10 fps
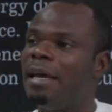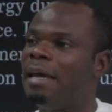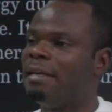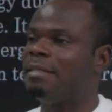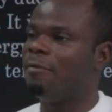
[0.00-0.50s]

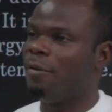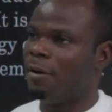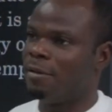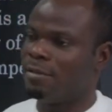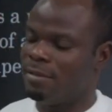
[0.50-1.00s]

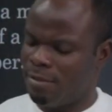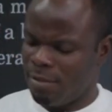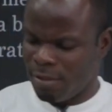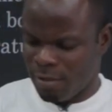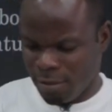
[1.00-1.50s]

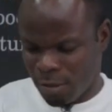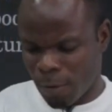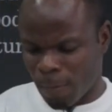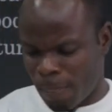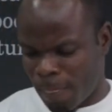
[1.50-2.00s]
Interference.
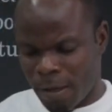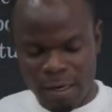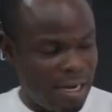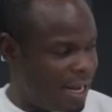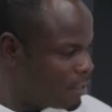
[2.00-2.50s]
So,
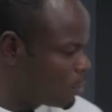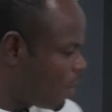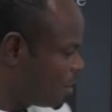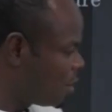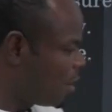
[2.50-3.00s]
the next
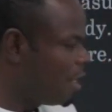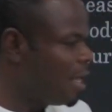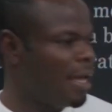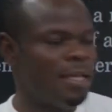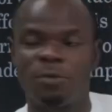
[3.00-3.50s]
question
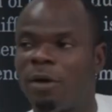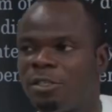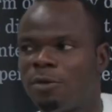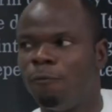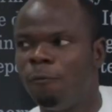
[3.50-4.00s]
here is
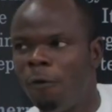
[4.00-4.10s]
question